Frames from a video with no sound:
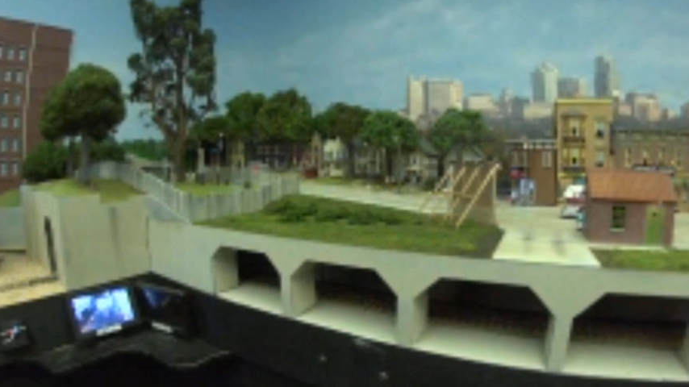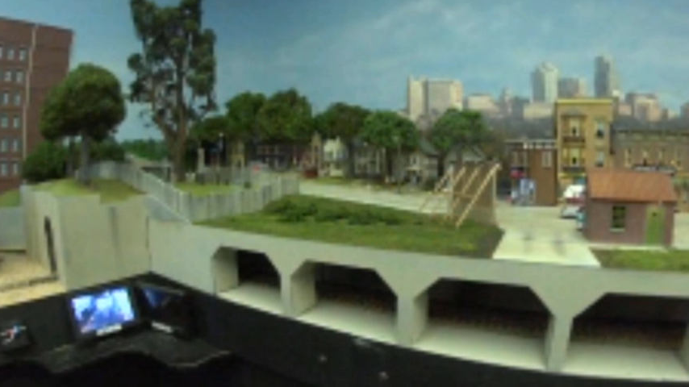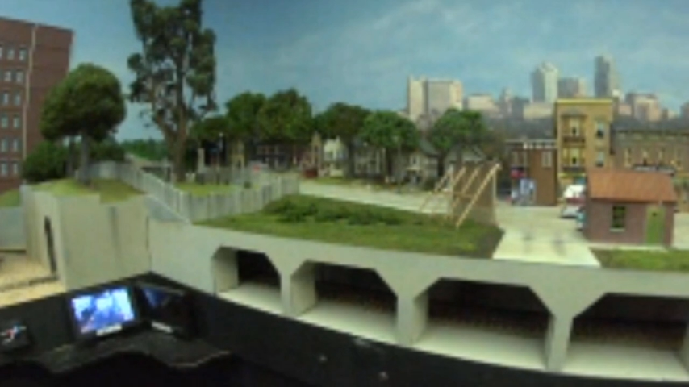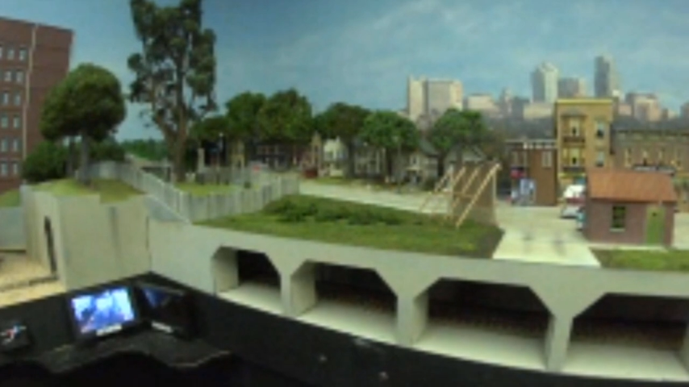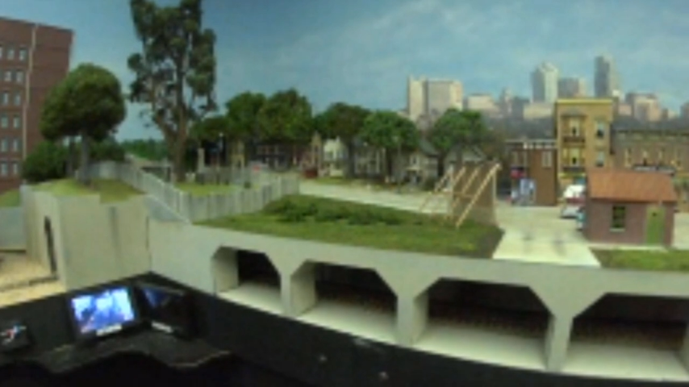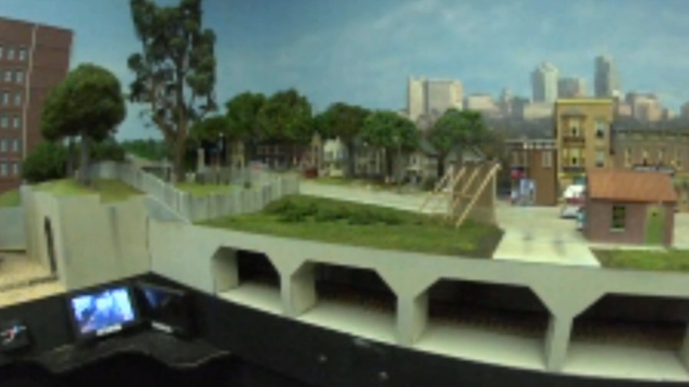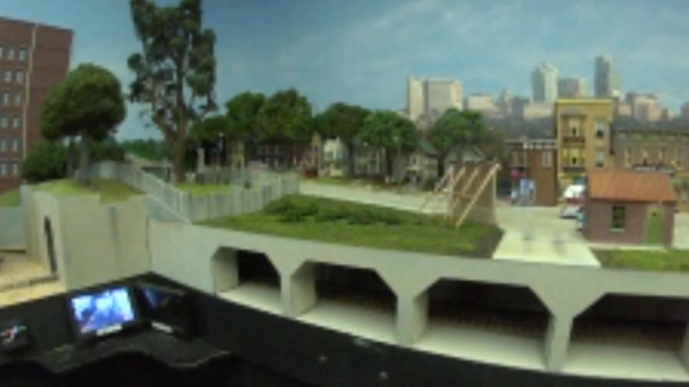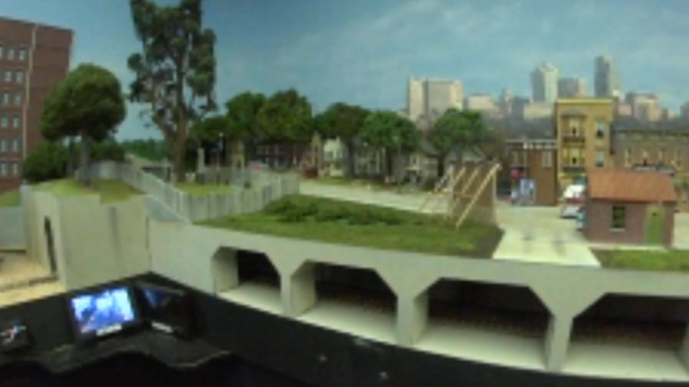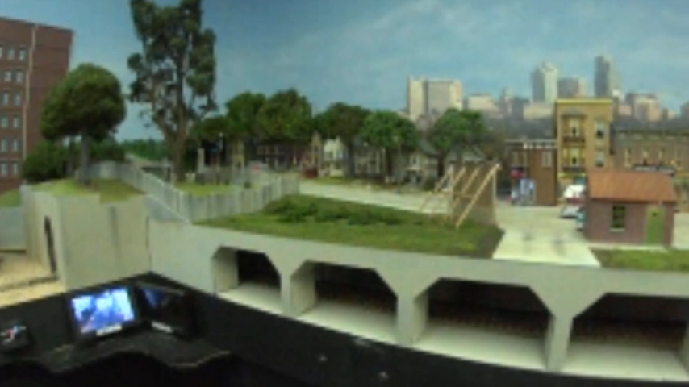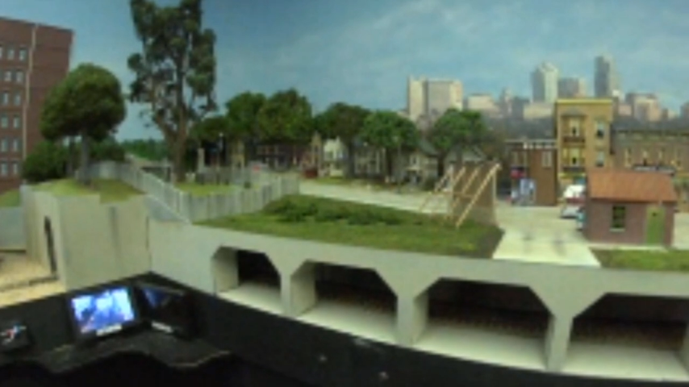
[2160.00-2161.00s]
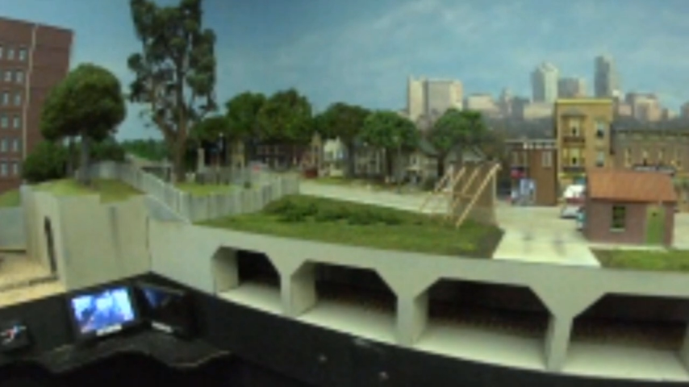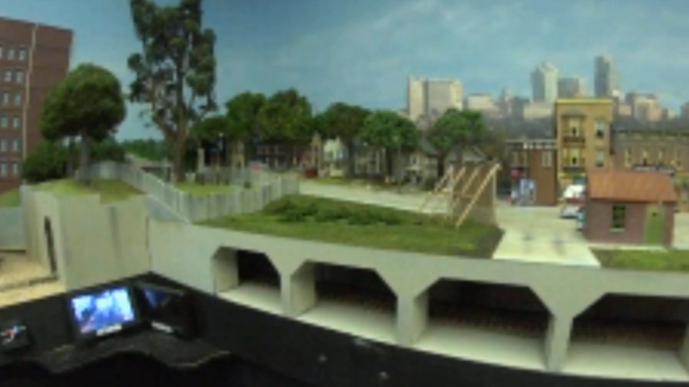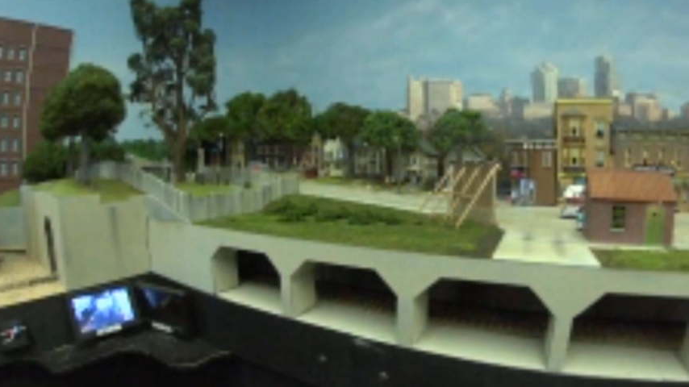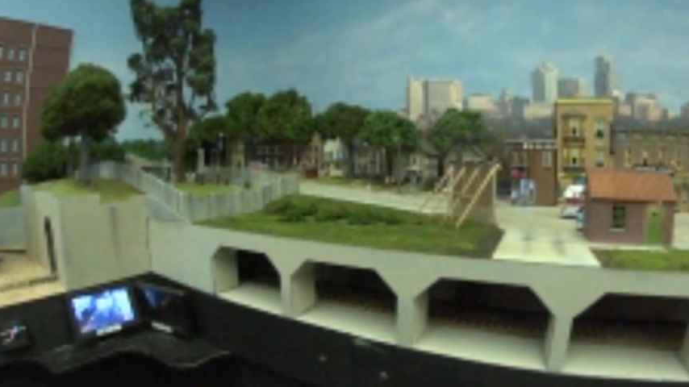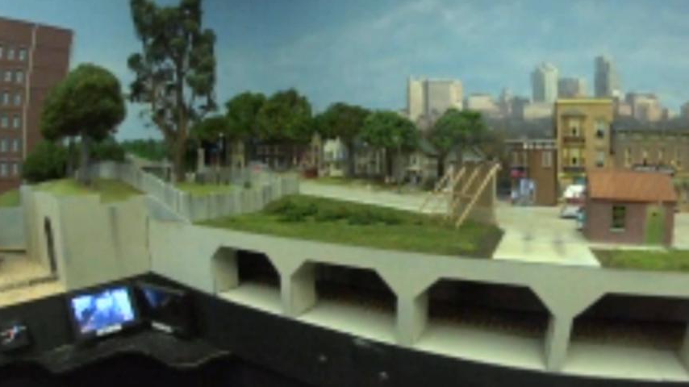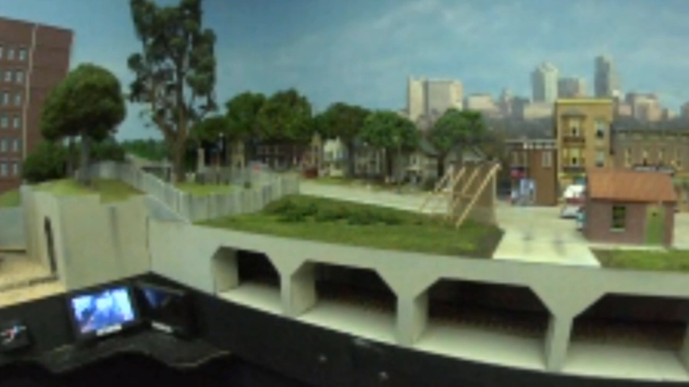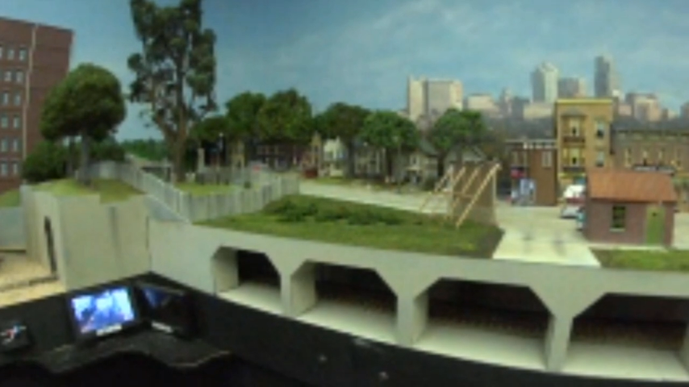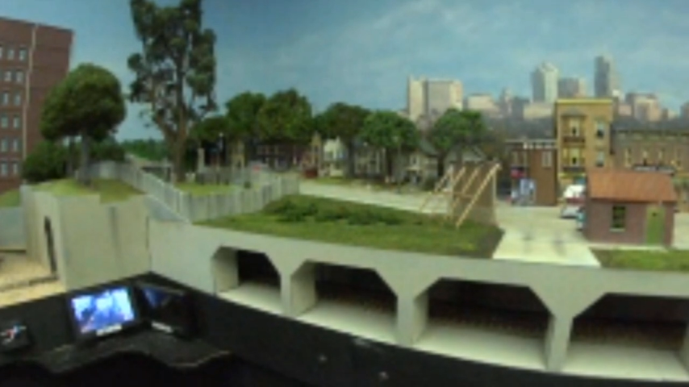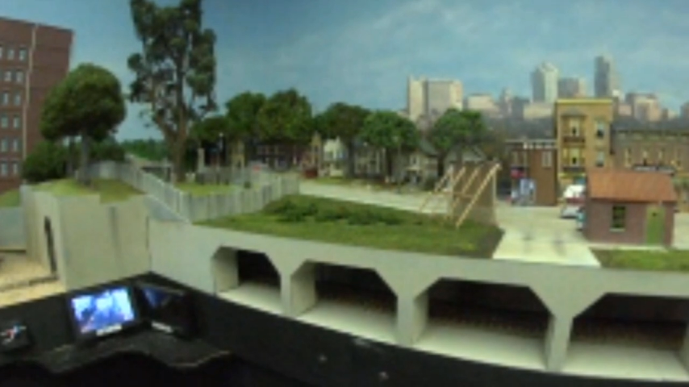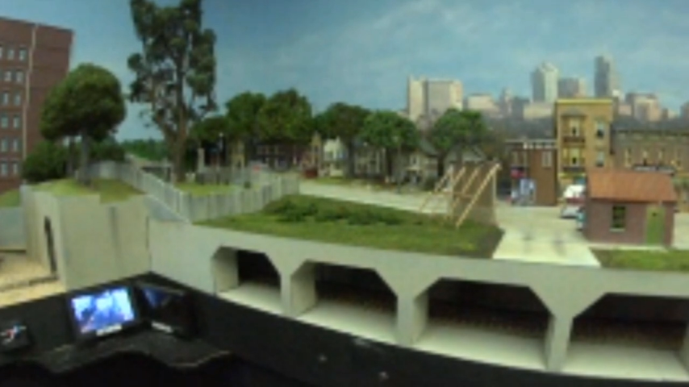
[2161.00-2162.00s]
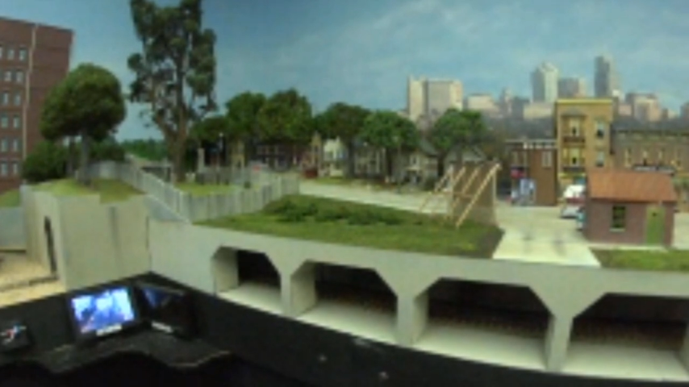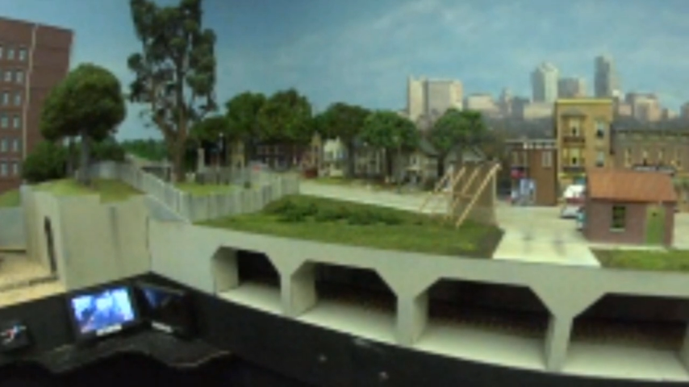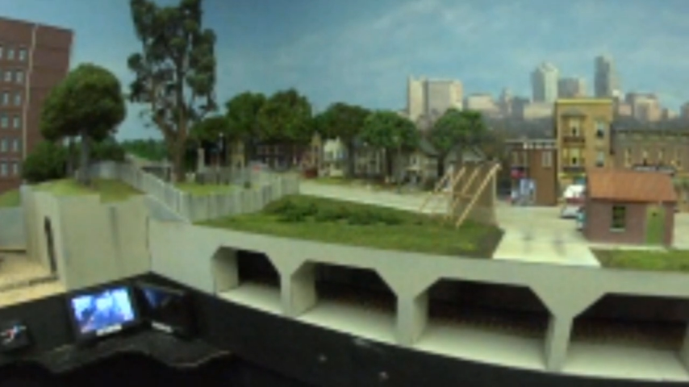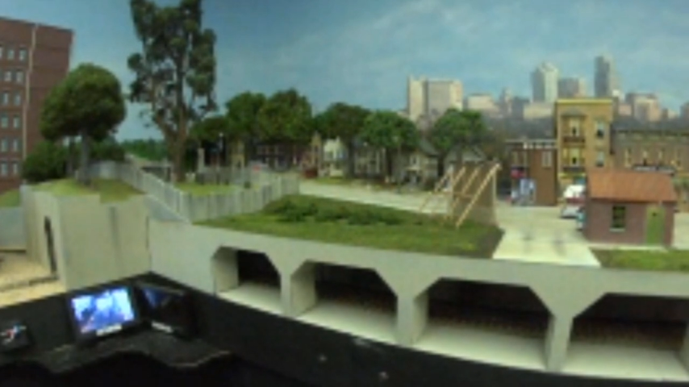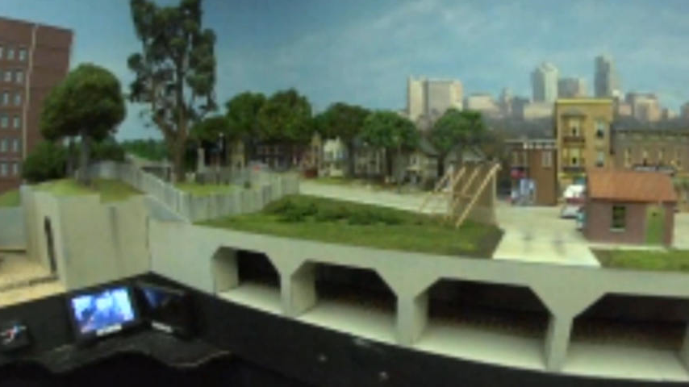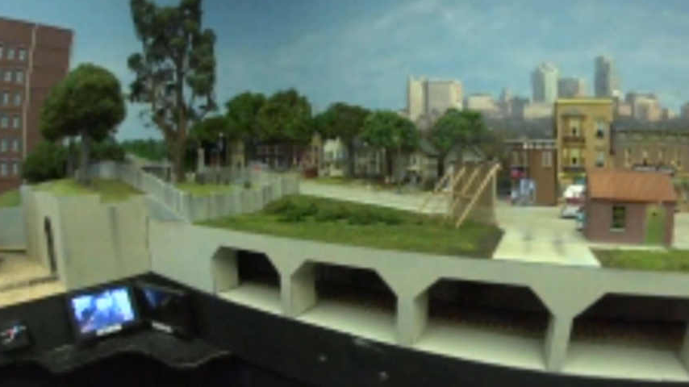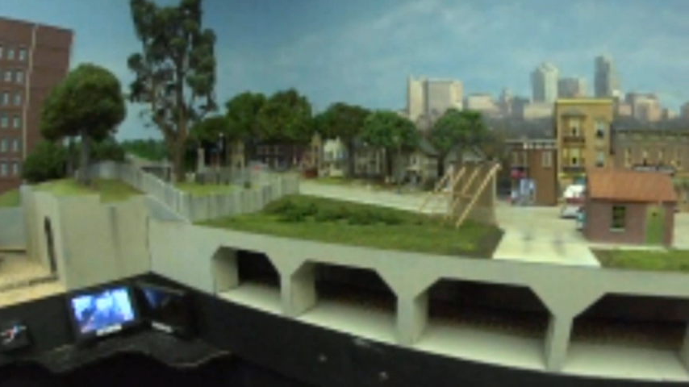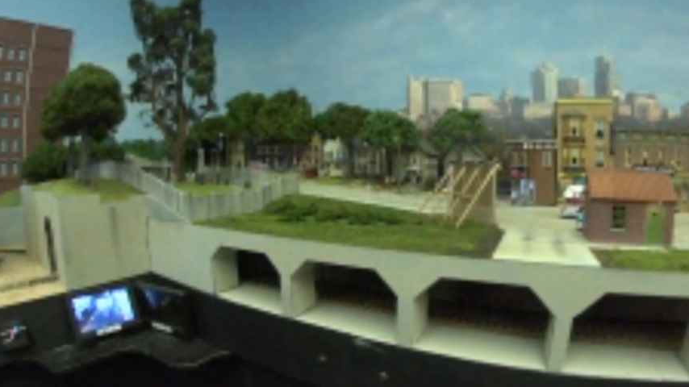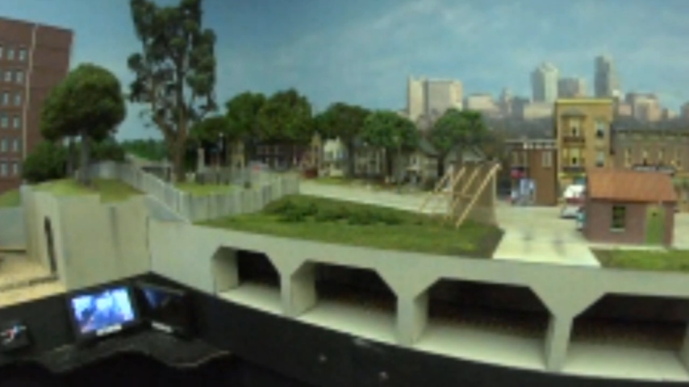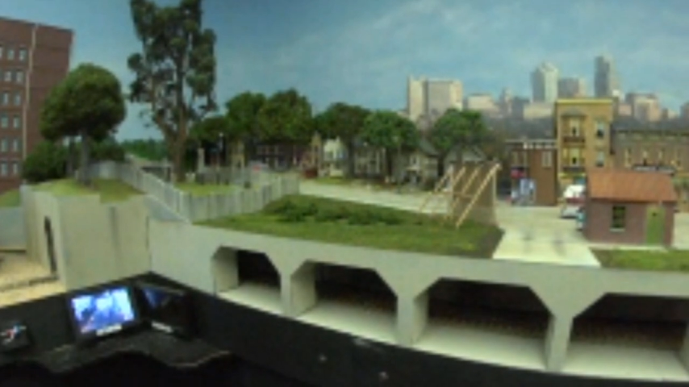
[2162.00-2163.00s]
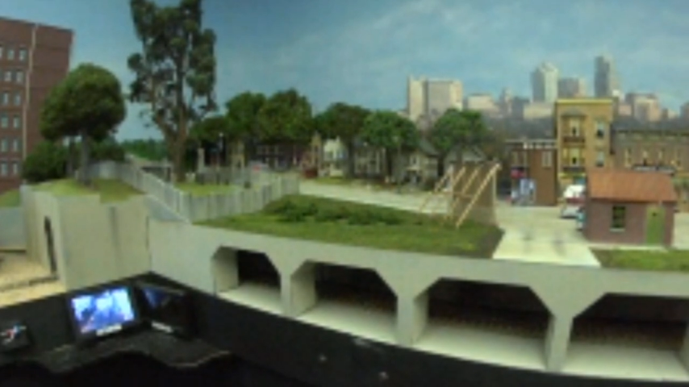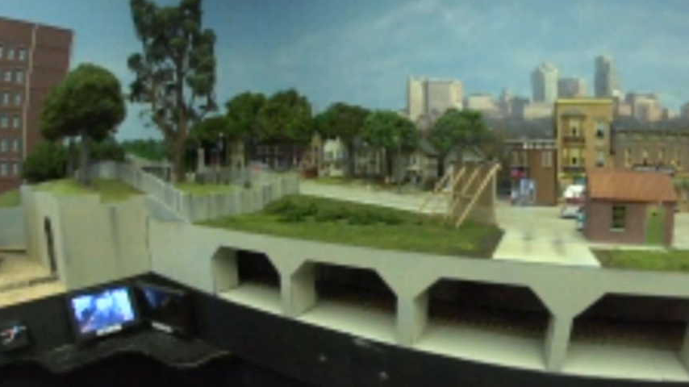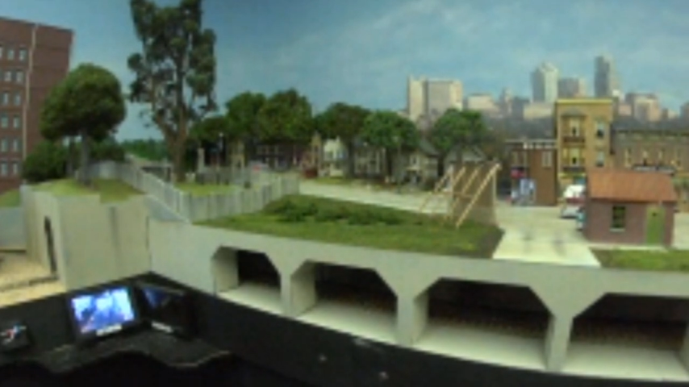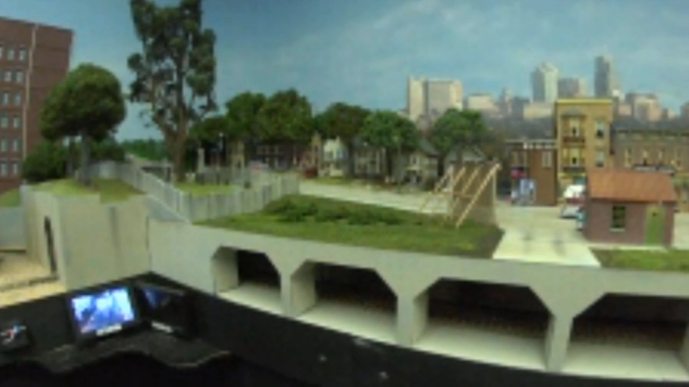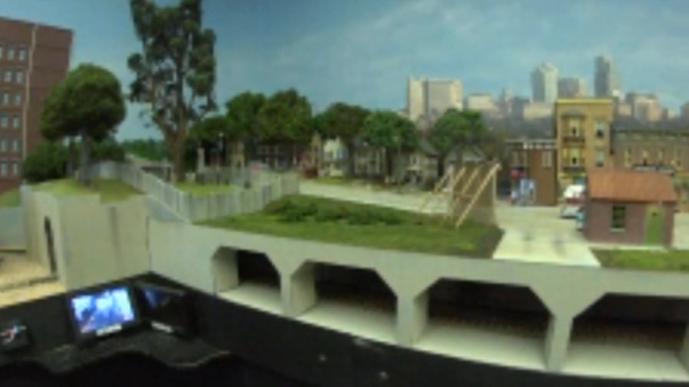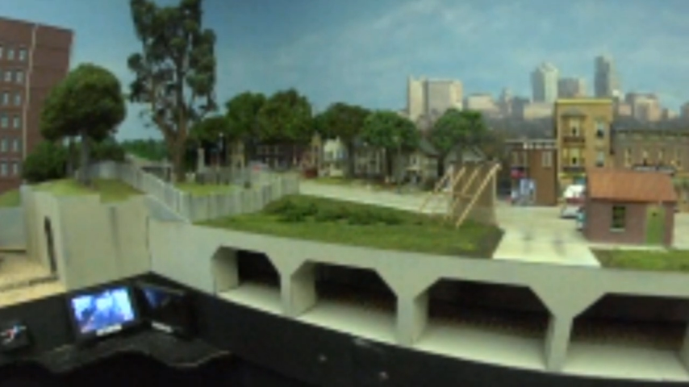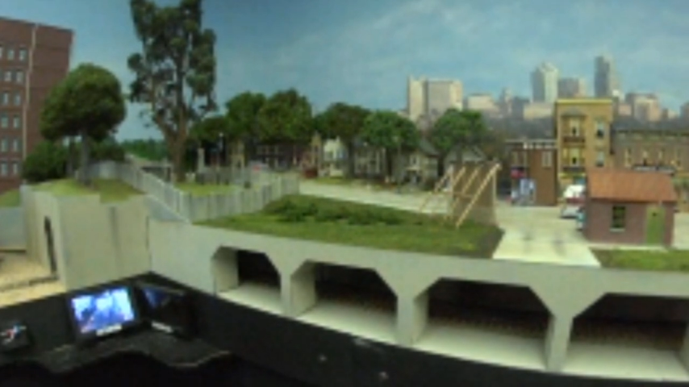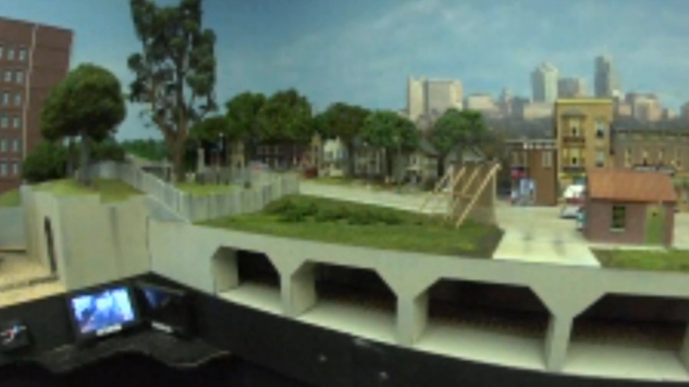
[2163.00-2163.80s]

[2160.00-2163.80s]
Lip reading: Nobody's mouth can be seen.